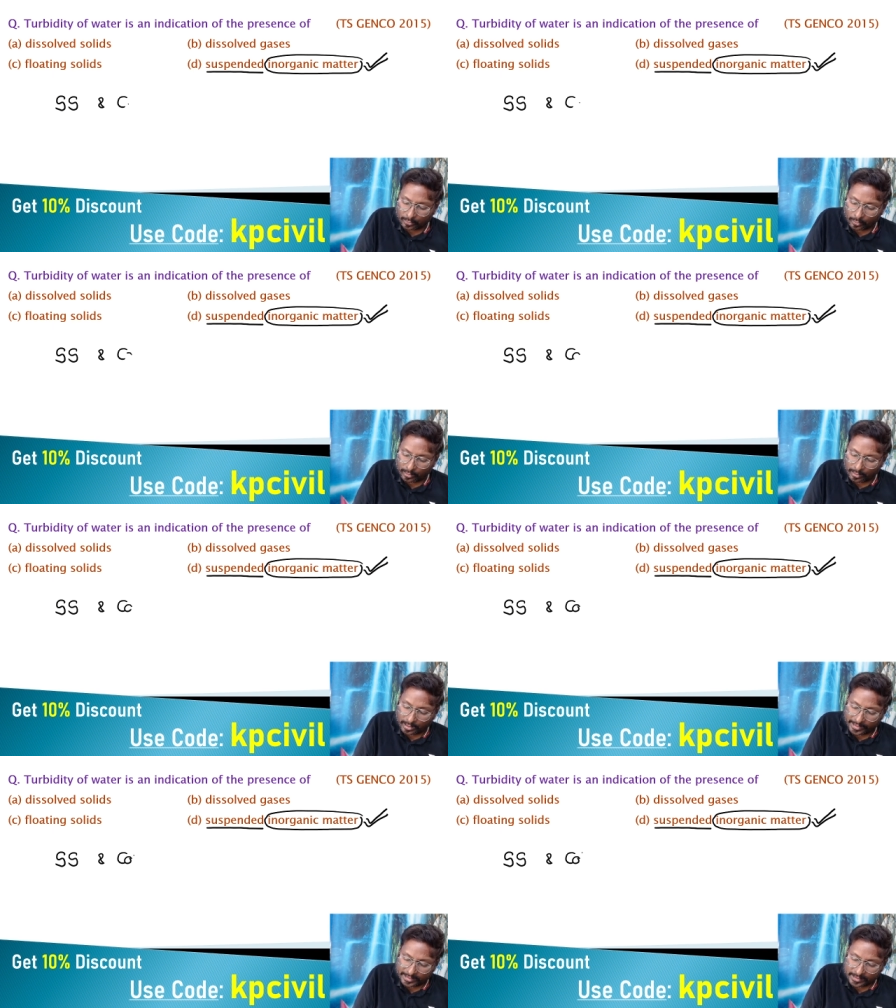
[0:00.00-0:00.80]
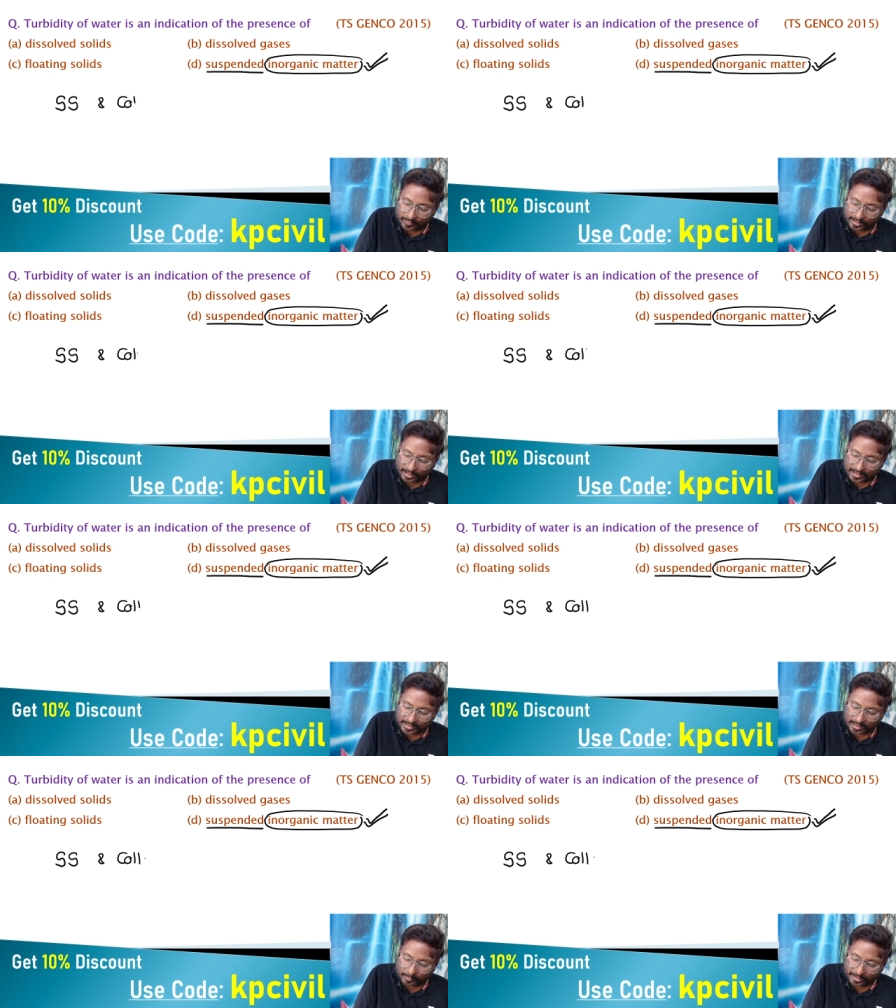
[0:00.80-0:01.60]
colloids will cause
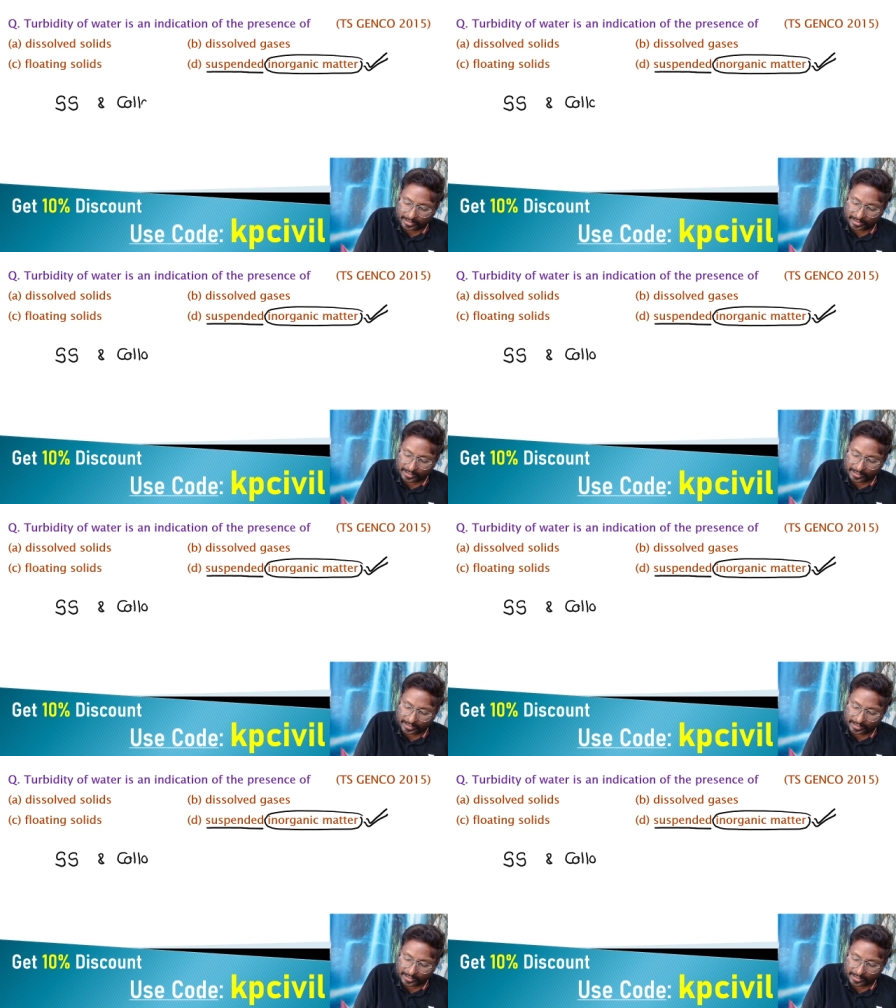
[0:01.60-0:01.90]
turbidity.